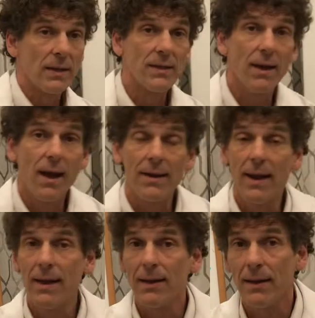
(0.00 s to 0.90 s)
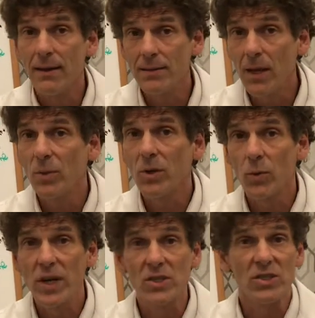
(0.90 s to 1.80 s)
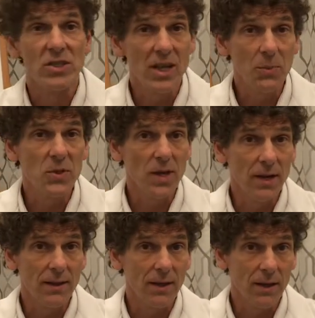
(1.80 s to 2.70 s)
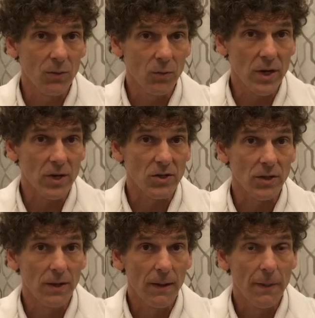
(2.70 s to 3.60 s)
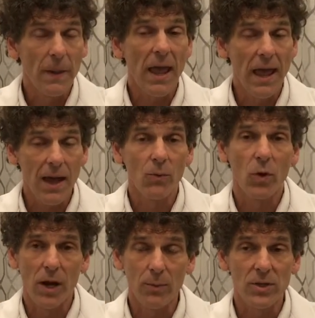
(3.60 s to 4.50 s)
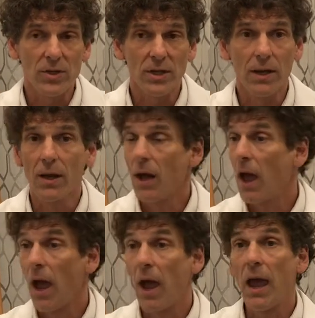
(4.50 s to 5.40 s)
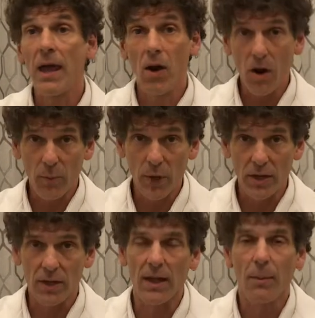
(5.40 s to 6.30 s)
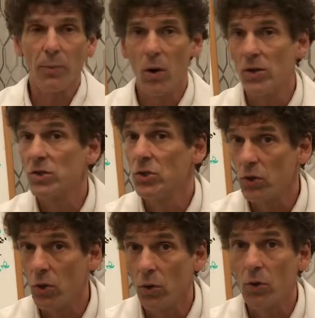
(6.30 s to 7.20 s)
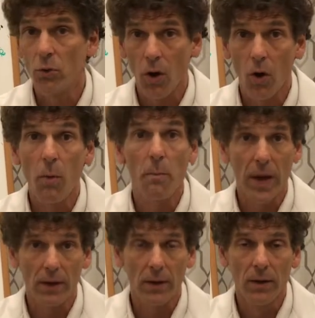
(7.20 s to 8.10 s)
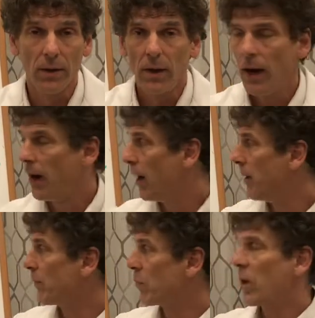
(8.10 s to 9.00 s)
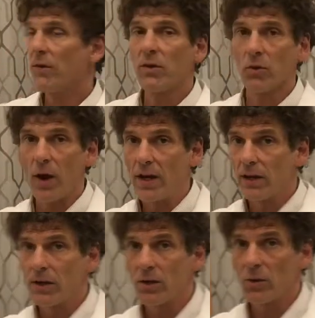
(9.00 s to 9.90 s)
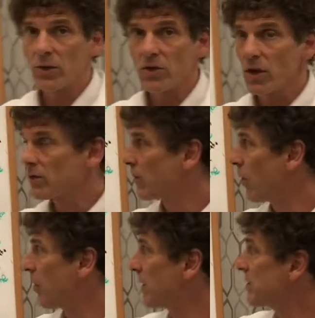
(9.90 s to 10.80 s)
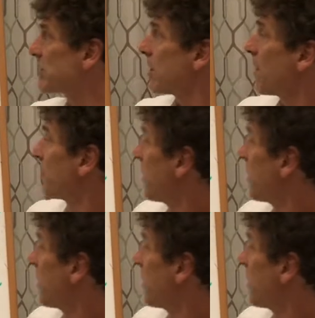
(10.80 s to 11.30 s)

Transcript: a 980. It's able to reach as deep as anything can reach. And we're able to see, in our opinion, that bones do grow better. We have great clinical results for all this stuff.